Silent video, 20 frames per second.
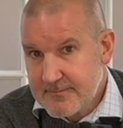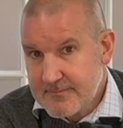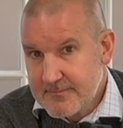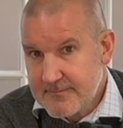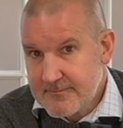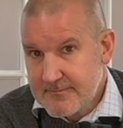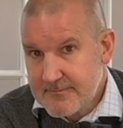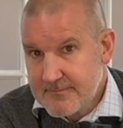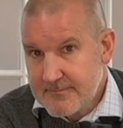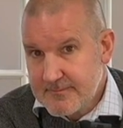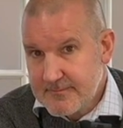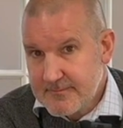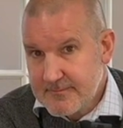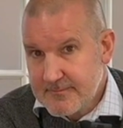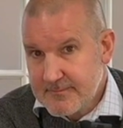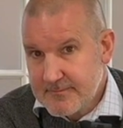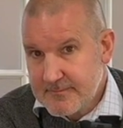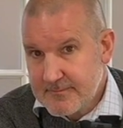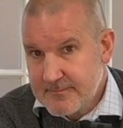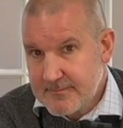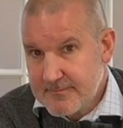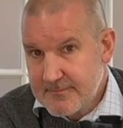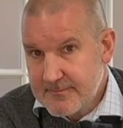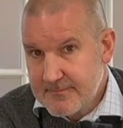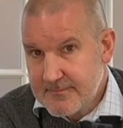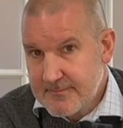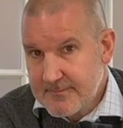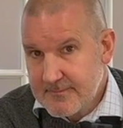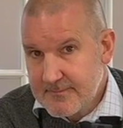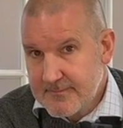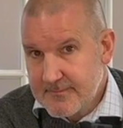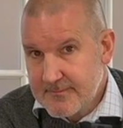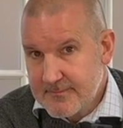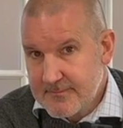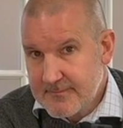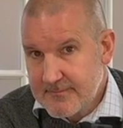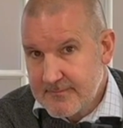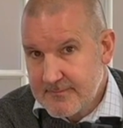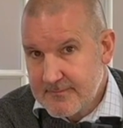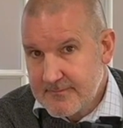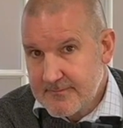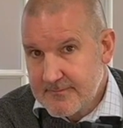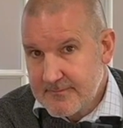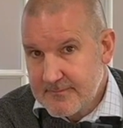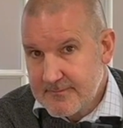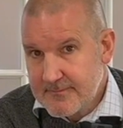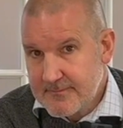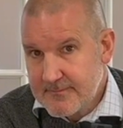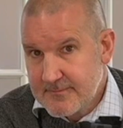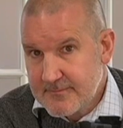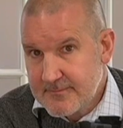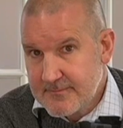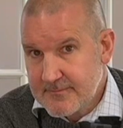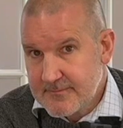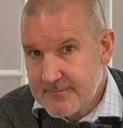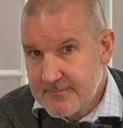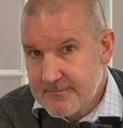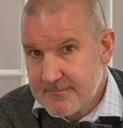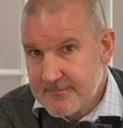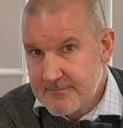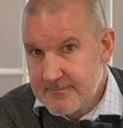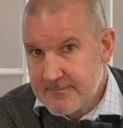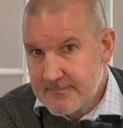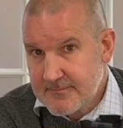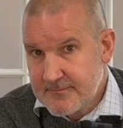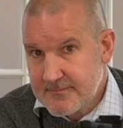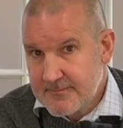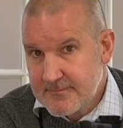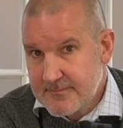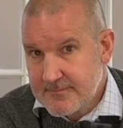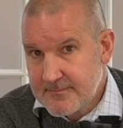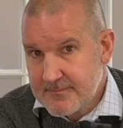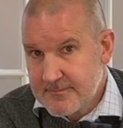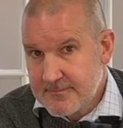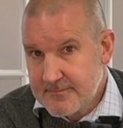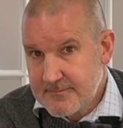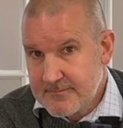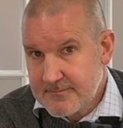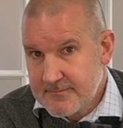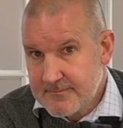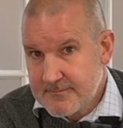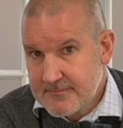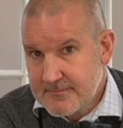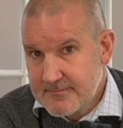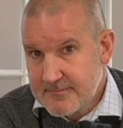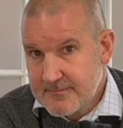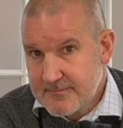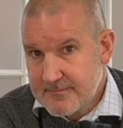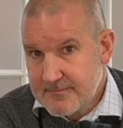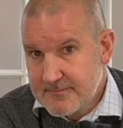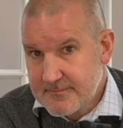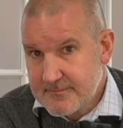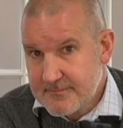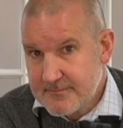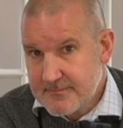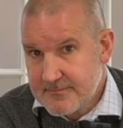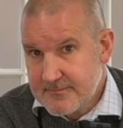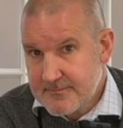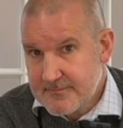No words are spoken by the person on screen.